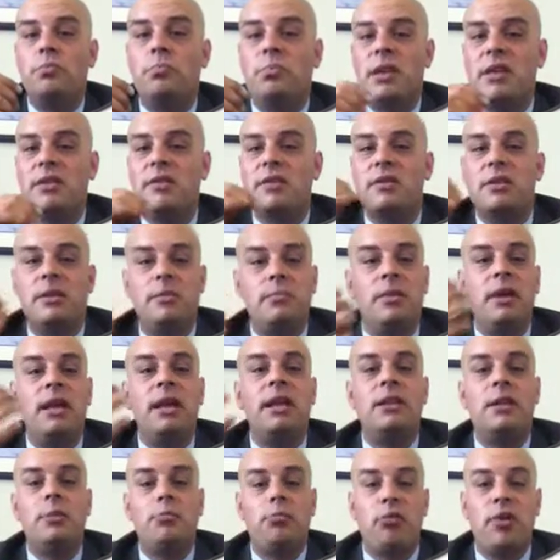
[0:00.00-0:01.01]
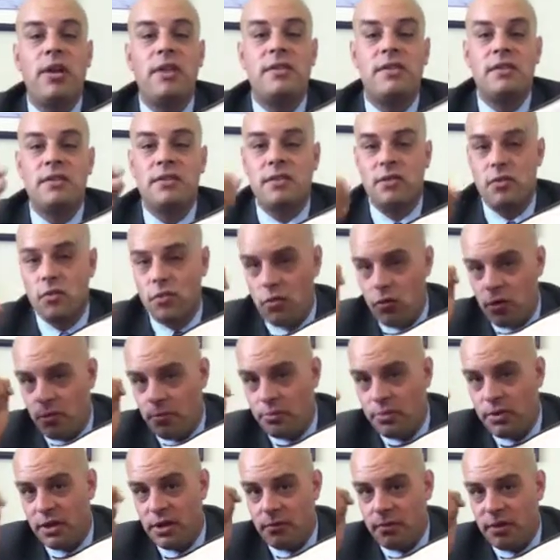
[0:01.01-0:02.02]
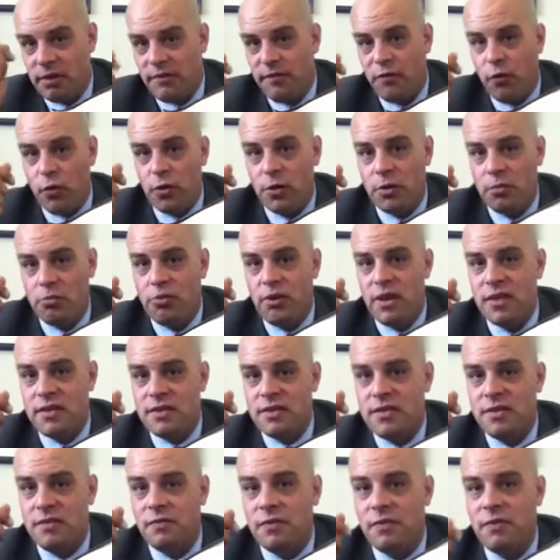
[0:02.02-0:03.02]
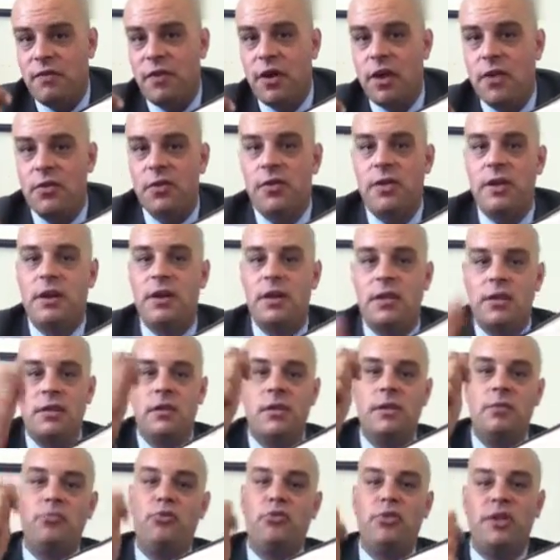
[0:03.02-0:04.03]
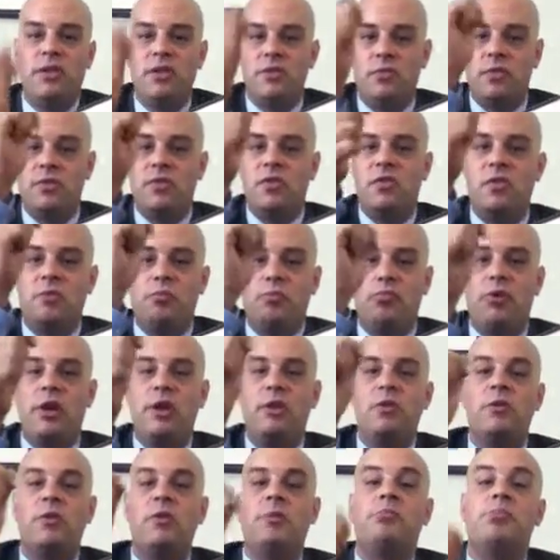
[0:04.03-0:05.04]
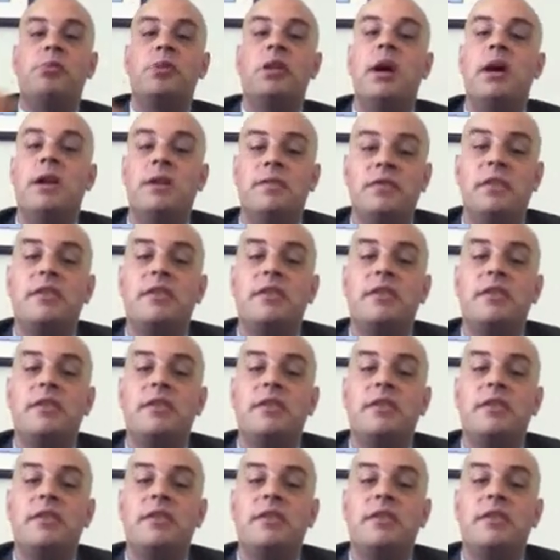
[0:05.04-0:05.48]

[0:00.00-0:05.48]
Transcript: basically in the presence, or before the presence of the Father, the priest would sprinkle the blood